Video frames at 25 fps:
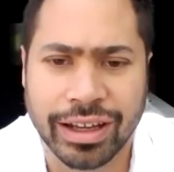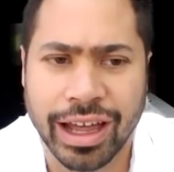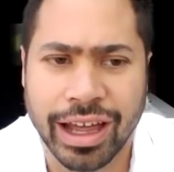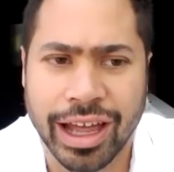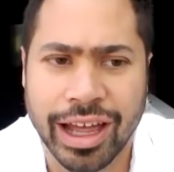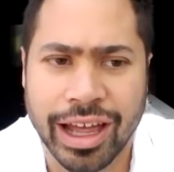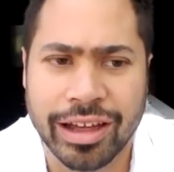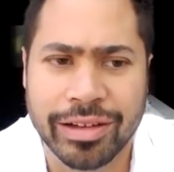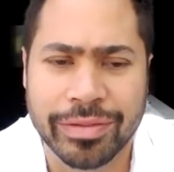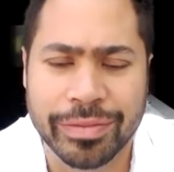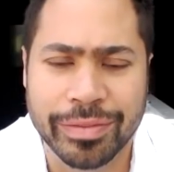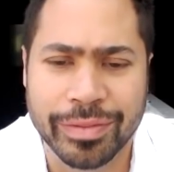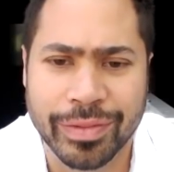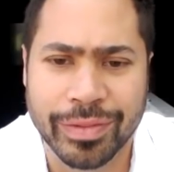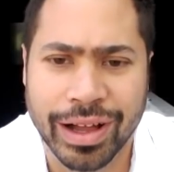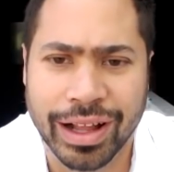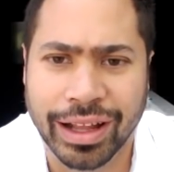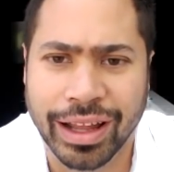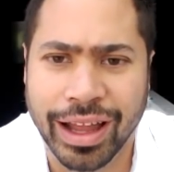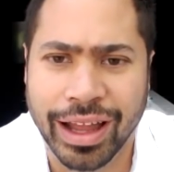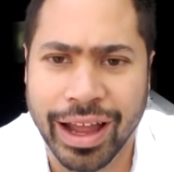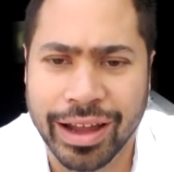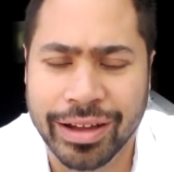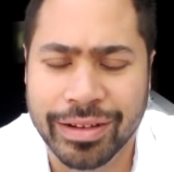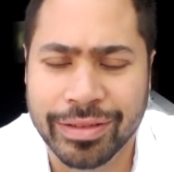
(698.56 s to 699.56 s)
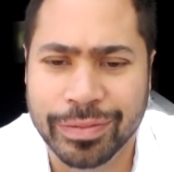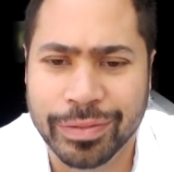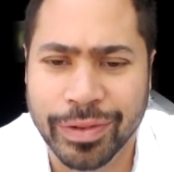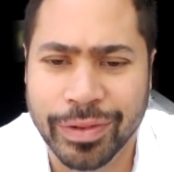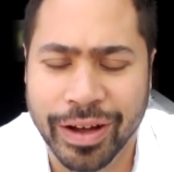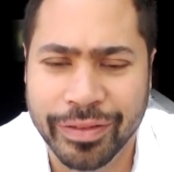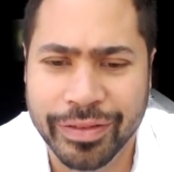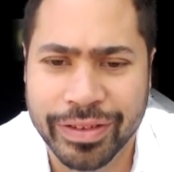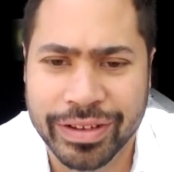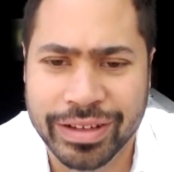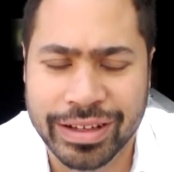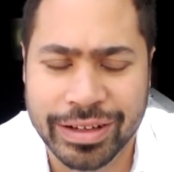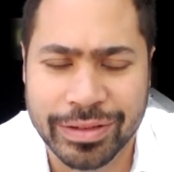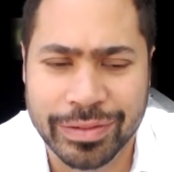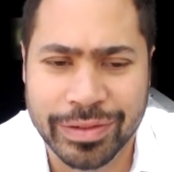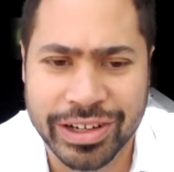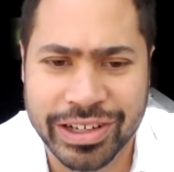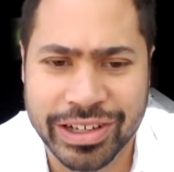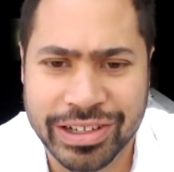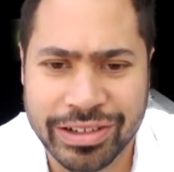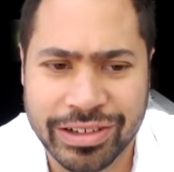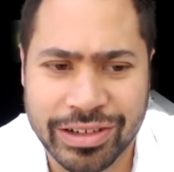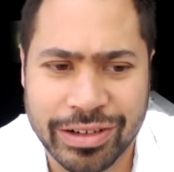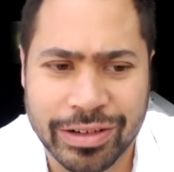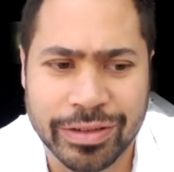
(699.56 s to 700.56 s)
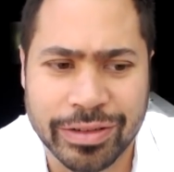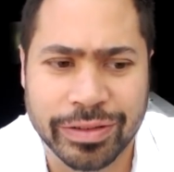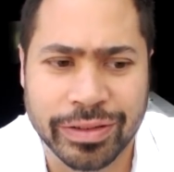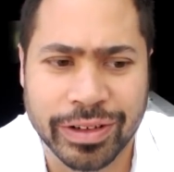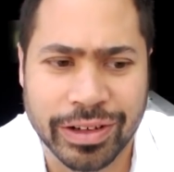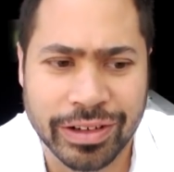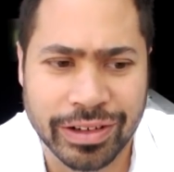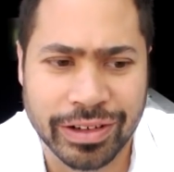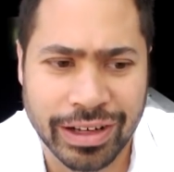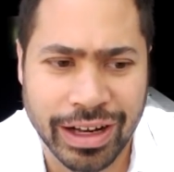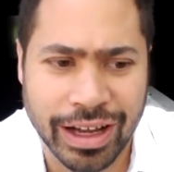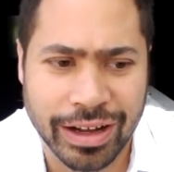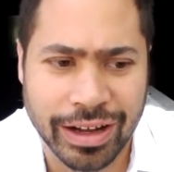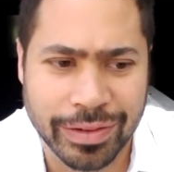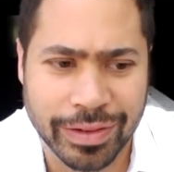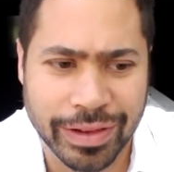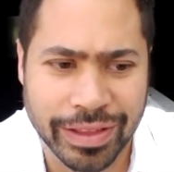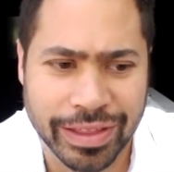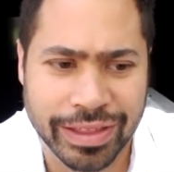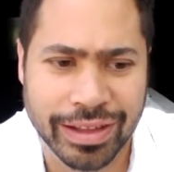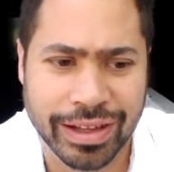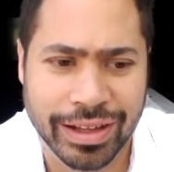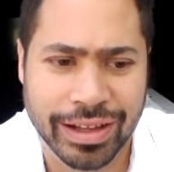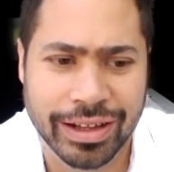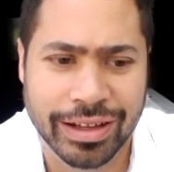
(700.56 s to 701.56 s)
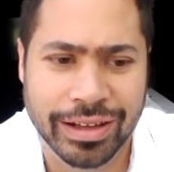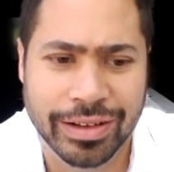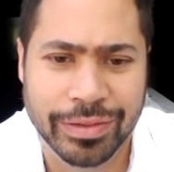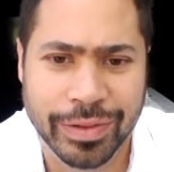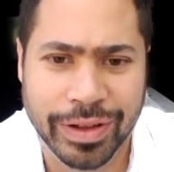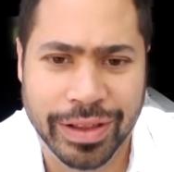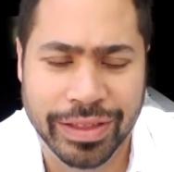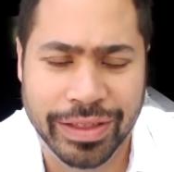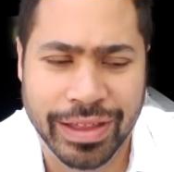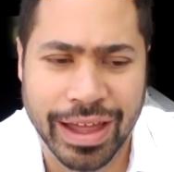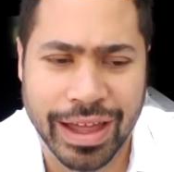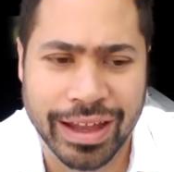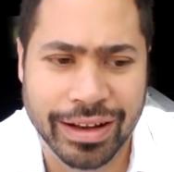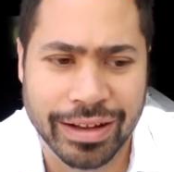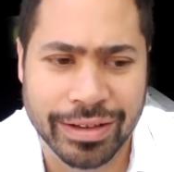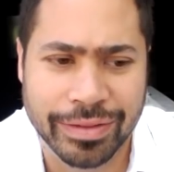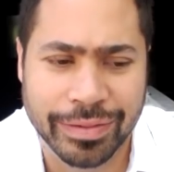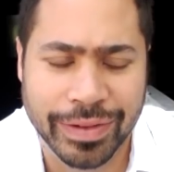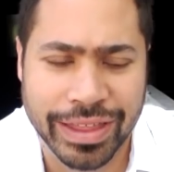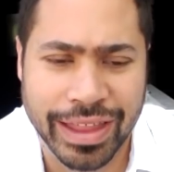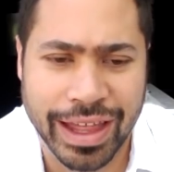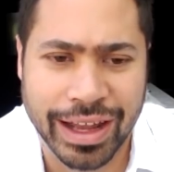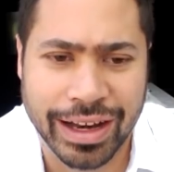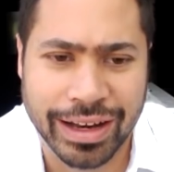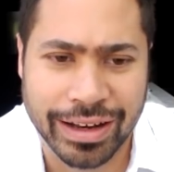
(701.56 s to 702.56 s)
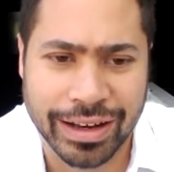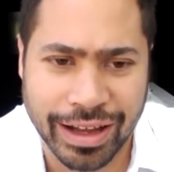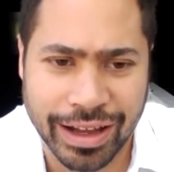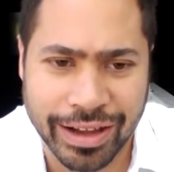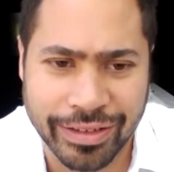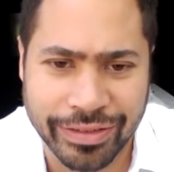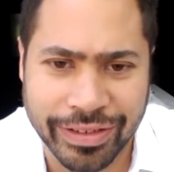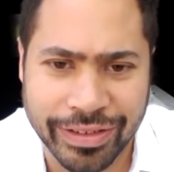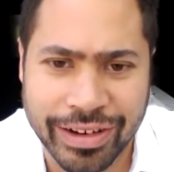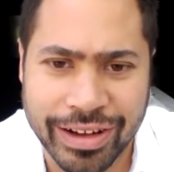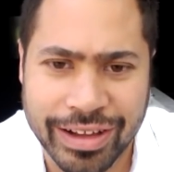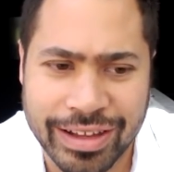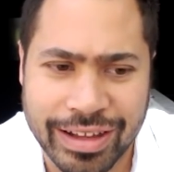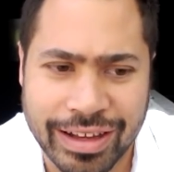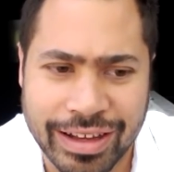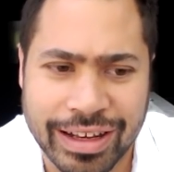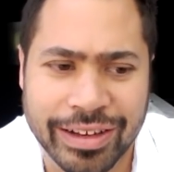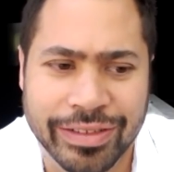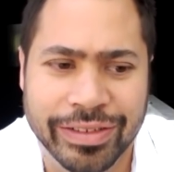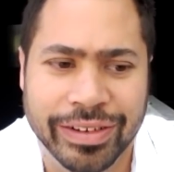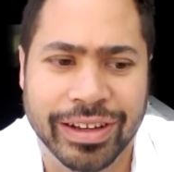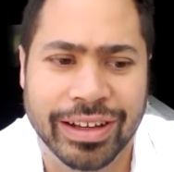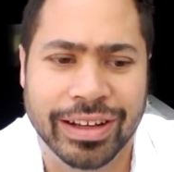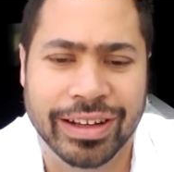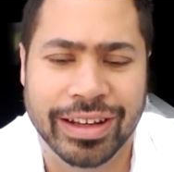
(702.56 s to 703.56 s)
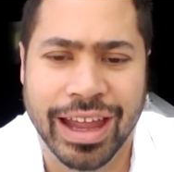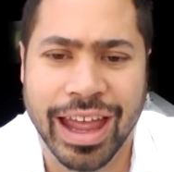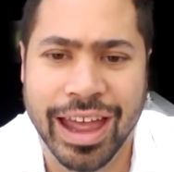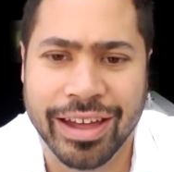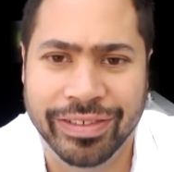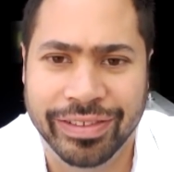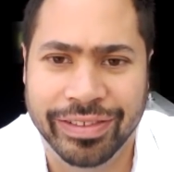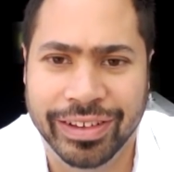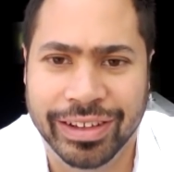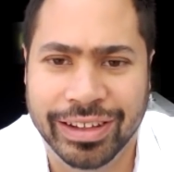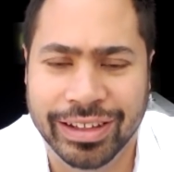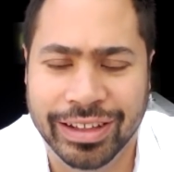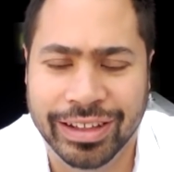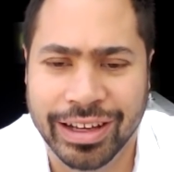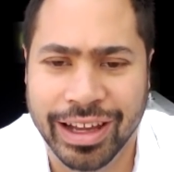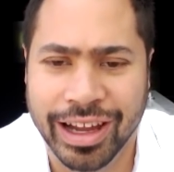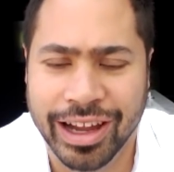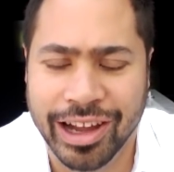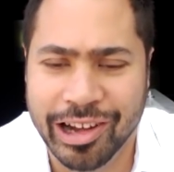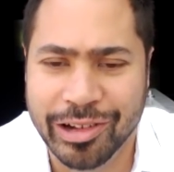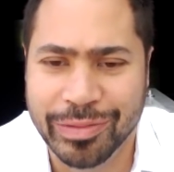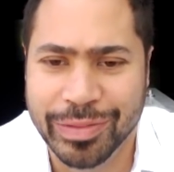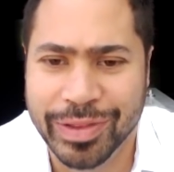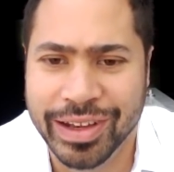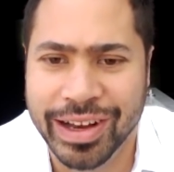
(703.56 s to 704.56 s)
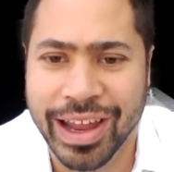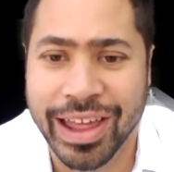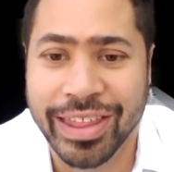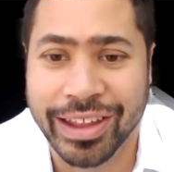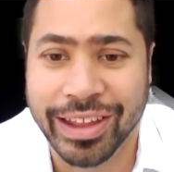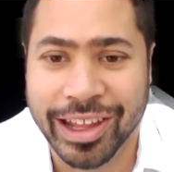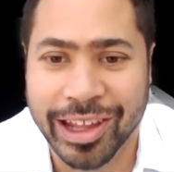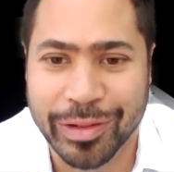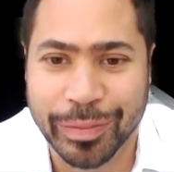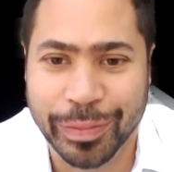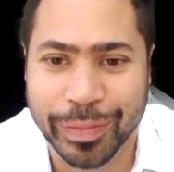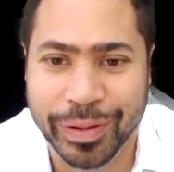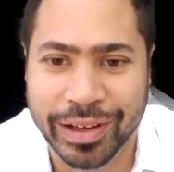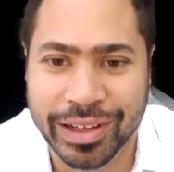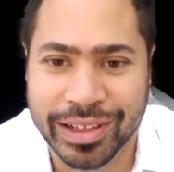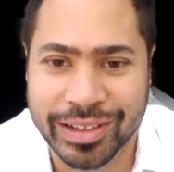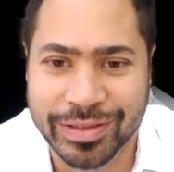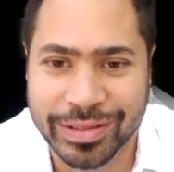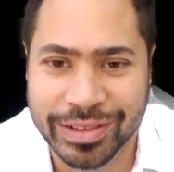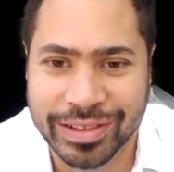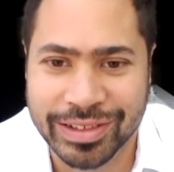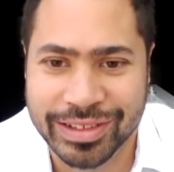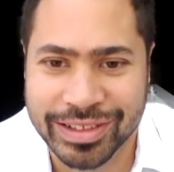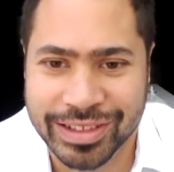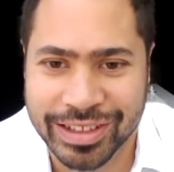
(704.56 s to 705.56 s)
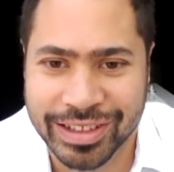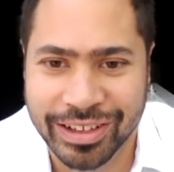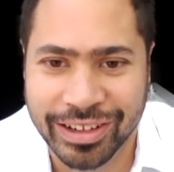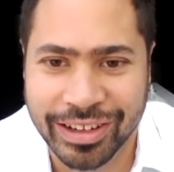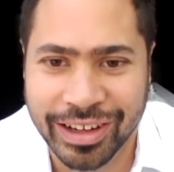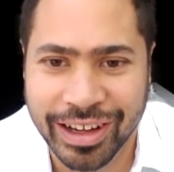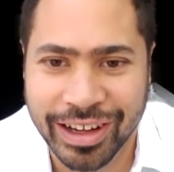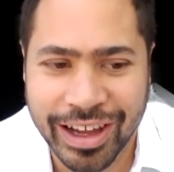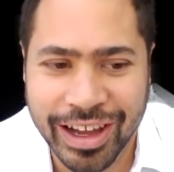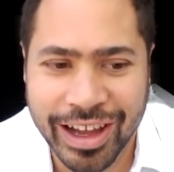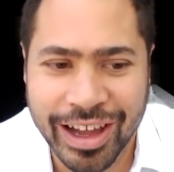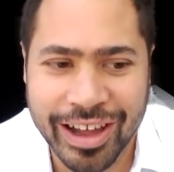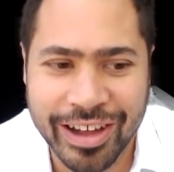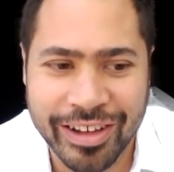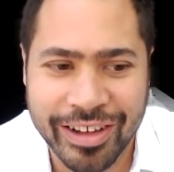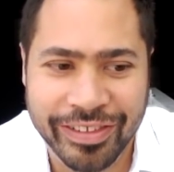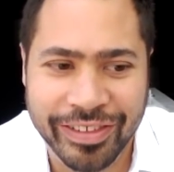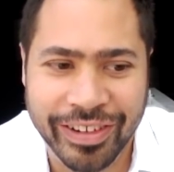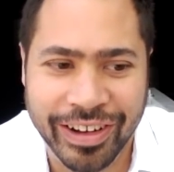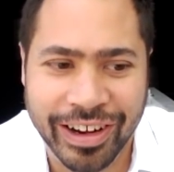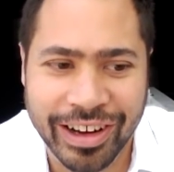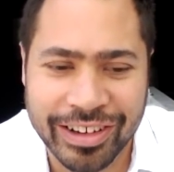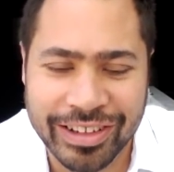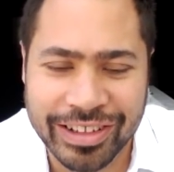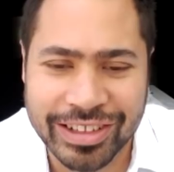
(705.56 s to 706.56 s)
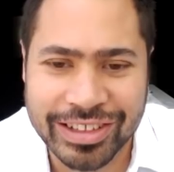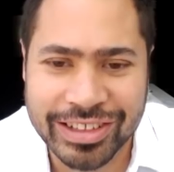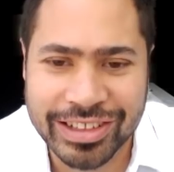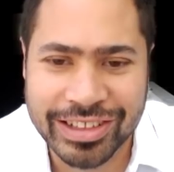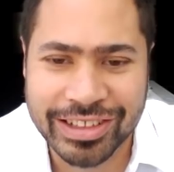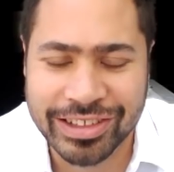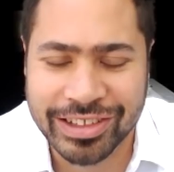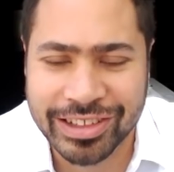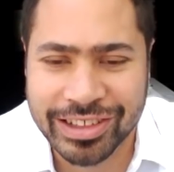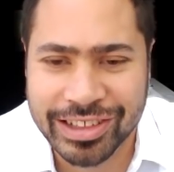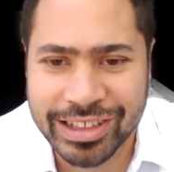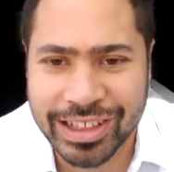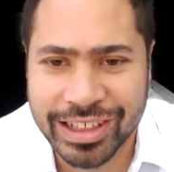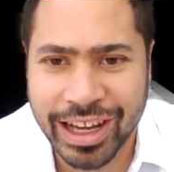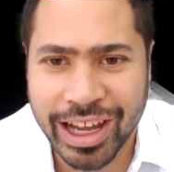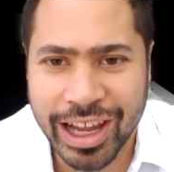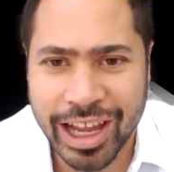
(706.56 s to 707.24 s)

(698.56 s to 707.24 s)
Well, I obviously wish you good luck with that very significant effort, and I hope that other companies will also follow suit.